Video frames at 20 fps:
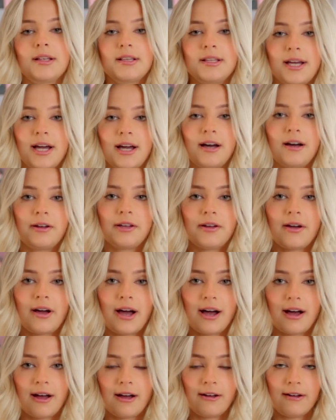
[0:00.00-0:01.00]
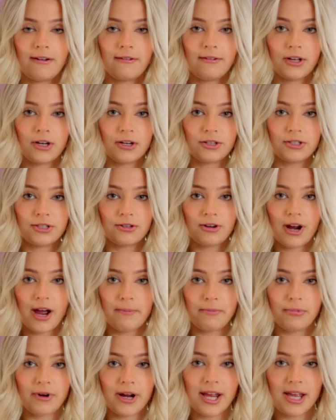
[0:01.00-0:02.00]
Now you have your
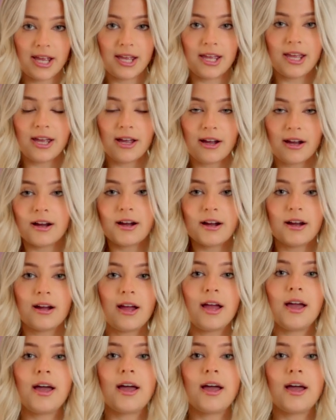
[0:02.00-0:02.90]
strap right here